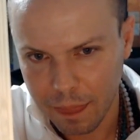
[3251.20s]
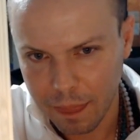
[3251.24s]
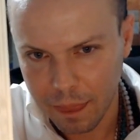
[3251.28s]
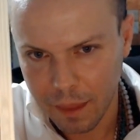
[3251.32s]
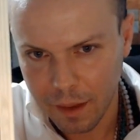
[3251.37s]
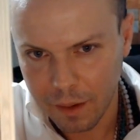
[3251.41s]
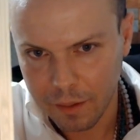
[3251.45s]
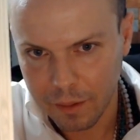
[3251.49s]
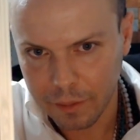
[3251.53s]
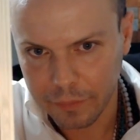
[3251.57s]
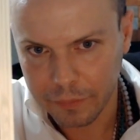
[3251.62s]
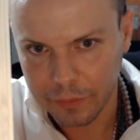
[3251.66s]

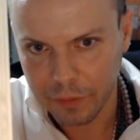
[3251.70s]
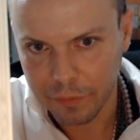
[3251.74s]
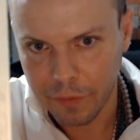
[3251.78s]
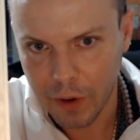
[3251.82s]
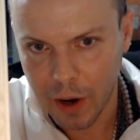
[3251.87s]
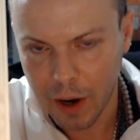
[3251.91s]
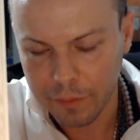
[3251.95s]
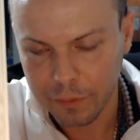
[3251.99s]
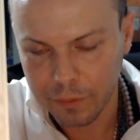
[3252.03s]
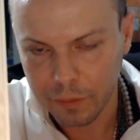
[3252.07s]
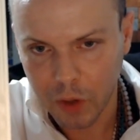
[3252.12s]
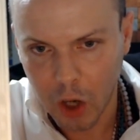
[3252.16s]
It's the
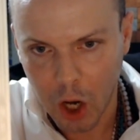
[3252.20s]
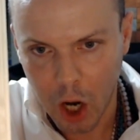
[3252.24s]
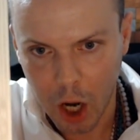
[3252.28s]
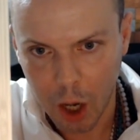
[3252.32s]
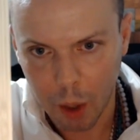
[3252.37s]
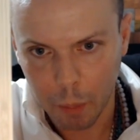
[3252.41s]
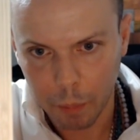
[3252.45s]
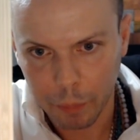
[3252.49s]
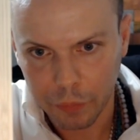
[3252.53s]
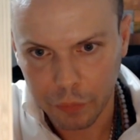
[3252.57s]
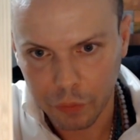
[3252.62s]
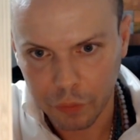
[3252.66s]
Five of
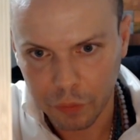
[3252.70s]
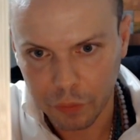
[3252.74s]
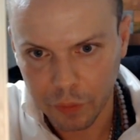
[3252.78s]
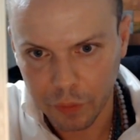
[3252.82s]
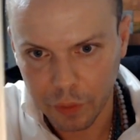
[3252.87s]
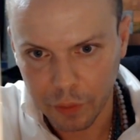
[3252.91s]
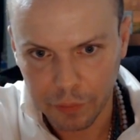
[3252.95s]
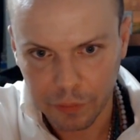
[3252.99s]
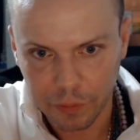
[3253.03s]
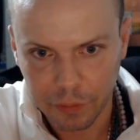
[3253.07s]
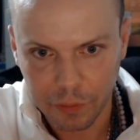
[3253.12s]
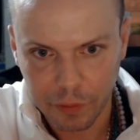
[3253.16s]
Cups.
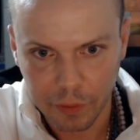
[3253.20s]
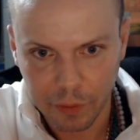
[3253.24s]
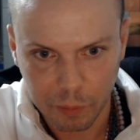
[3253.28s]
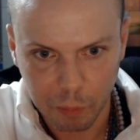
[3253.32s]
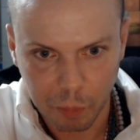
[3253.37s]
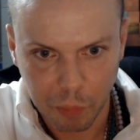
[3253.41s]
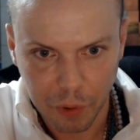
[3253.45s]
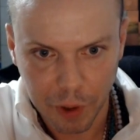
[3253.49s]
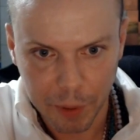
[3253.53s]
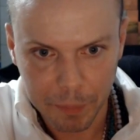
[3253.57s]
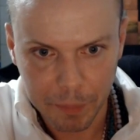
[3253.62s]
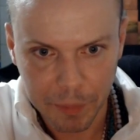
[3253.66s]
It's
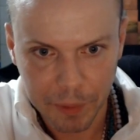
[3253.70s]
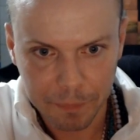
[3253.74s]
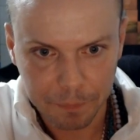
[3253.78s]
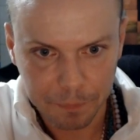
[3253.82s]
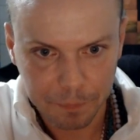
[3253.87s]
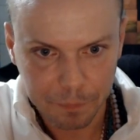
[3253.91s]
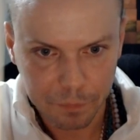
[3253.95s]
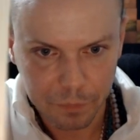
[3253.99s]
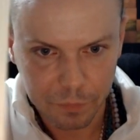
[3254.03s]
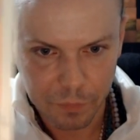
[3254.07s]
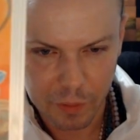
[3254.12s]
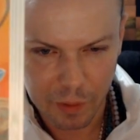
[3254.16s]
disappointment.
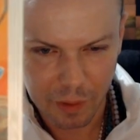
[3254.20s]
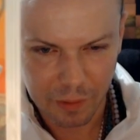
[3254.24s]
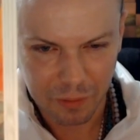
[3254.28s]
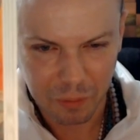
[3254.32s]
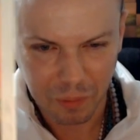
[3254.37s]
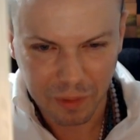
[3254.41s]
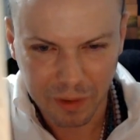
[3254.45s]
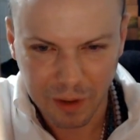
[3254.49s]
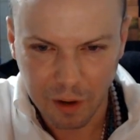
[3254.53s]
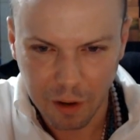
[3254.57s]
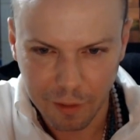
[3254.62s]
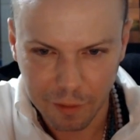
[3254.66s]
That's what
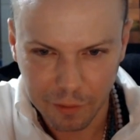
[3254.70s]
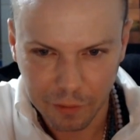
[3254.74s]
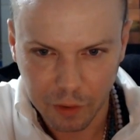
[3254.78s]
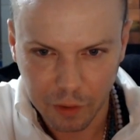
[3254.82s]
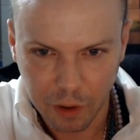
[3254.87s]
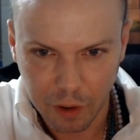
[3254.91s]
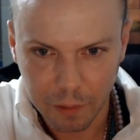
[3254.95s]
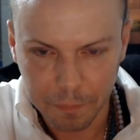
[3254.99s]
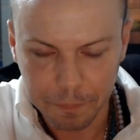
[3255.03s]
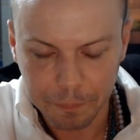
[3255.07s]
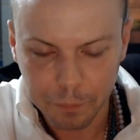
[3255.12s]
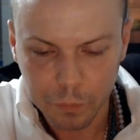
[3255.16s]
the card's called.